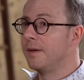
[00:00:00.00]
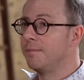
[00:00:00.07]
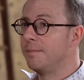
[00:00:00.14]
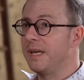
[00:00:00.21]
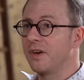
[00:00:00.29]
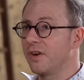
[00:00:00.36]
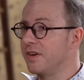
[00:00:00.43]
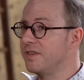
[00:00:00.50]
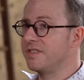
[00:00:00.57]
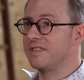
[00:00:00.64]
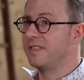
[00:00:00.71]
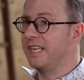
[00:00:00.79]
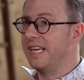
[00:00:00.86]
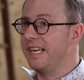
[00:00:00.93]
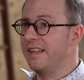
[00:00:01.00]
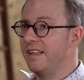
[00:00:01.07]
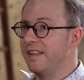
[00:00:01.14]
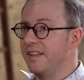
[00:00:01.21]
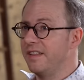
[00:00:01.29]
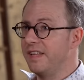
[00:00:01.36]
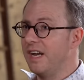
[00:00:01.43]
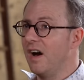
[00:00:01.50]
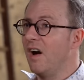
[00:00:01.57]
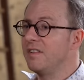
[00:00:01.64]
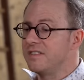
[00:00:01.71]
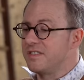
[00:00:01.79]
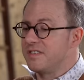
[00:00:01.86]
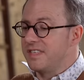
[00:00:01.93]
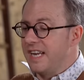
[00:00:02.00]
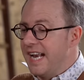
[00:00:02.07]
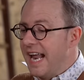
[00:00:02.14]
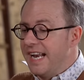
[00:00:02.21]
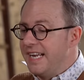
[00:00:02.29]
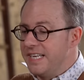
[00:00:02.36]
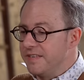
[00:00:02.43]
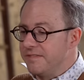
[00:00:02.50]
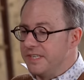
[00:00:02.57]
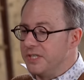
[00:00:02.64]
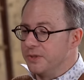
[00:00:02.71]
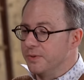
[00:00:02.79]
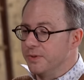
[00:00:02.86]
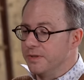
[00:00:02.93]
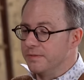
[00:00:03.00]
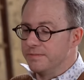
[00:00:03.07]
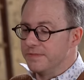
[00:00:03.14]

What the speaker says: because the odds in any individual,